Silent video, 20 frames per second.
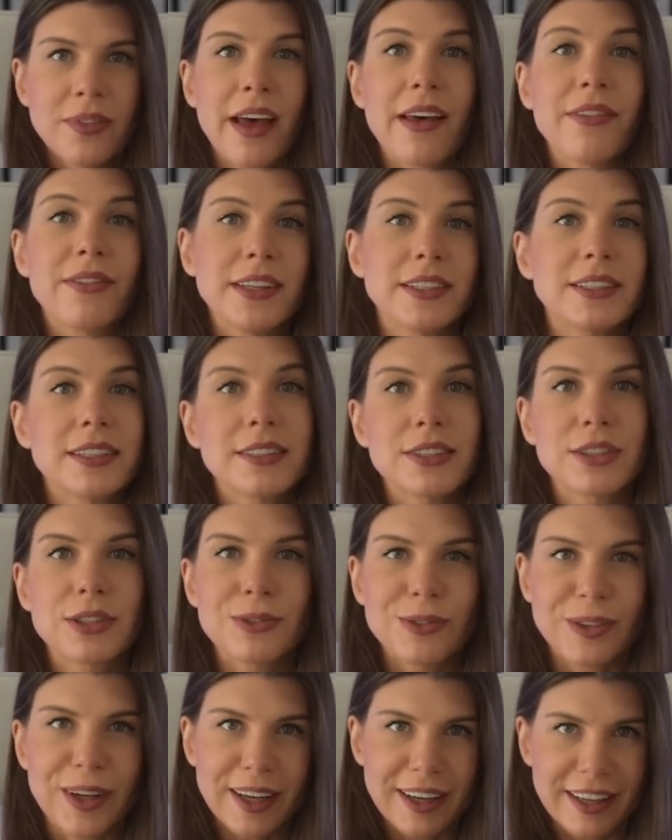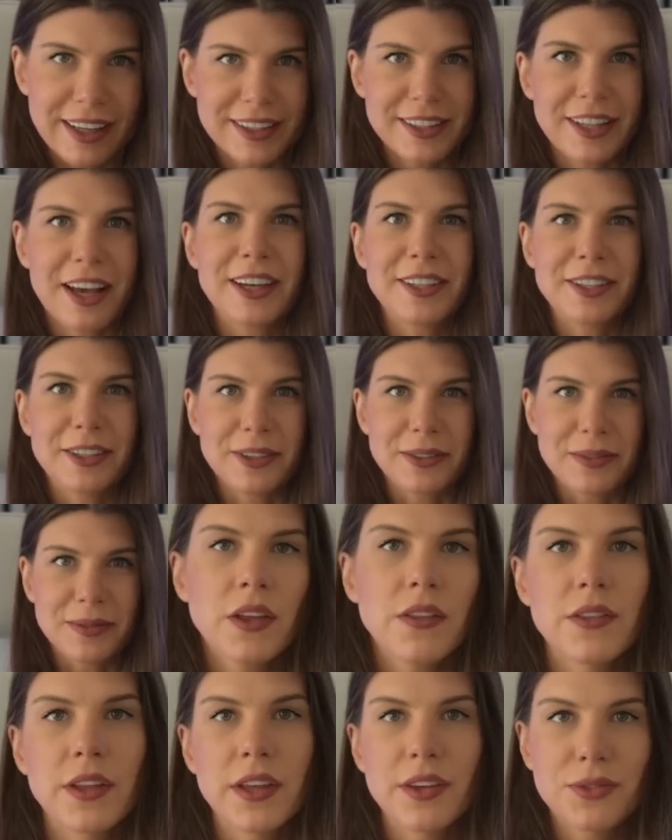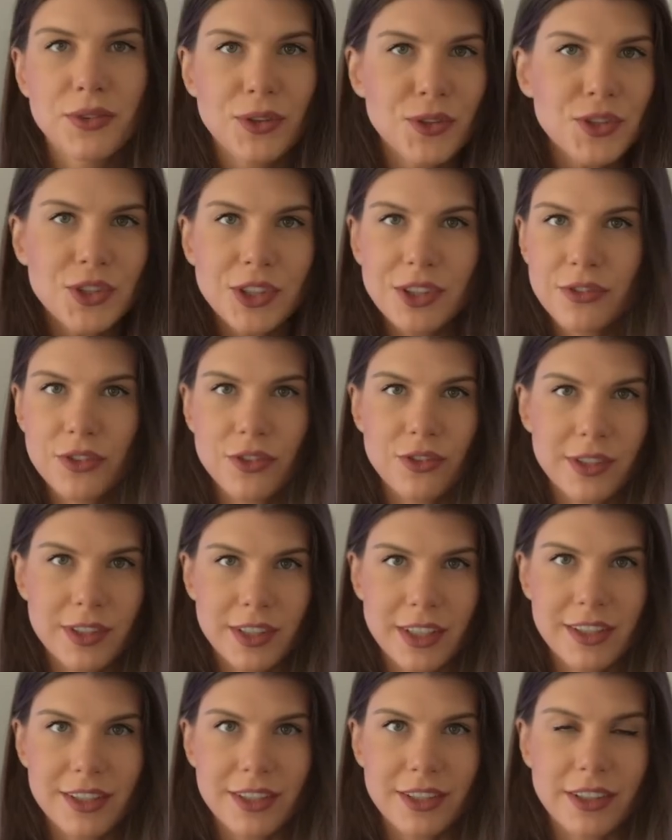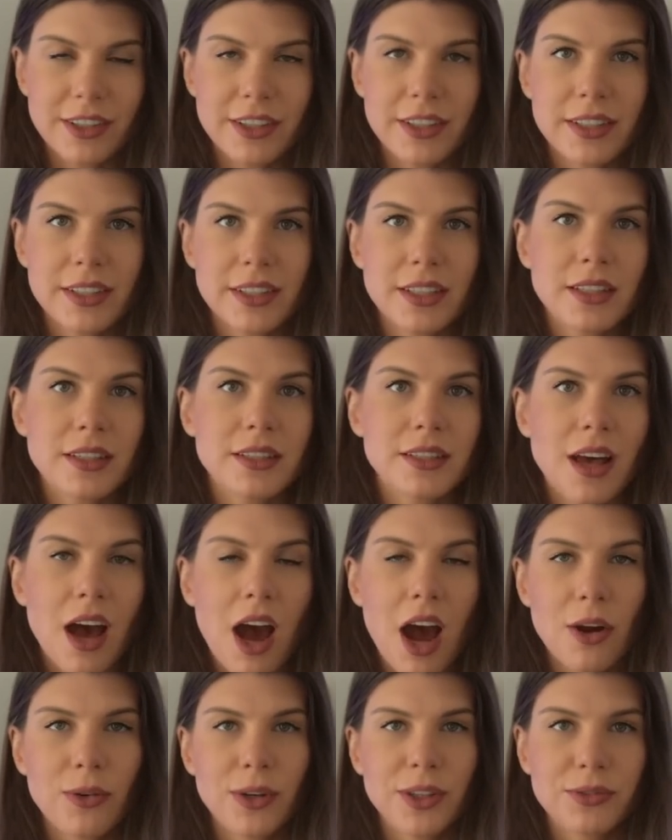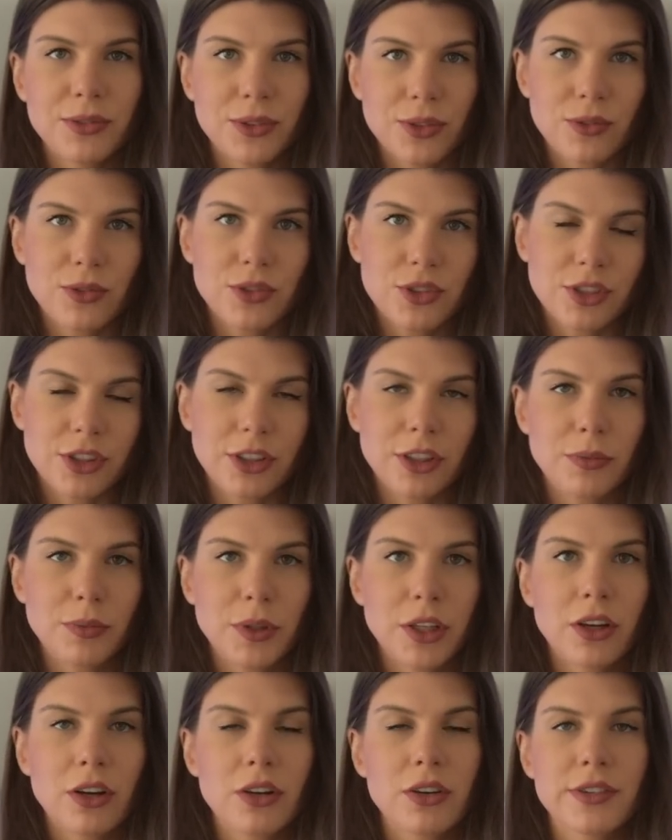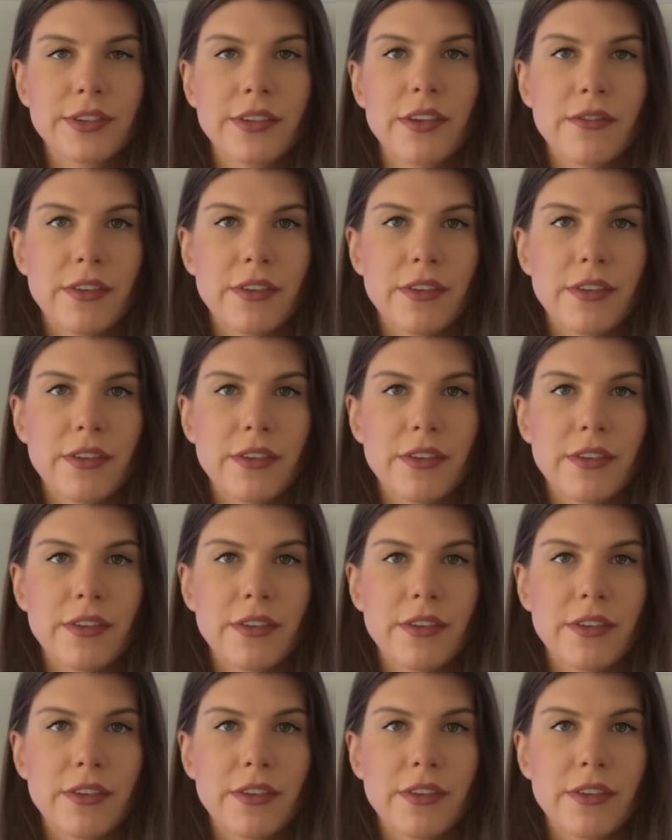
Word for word: And this is really exciting. The future of transistors is our future because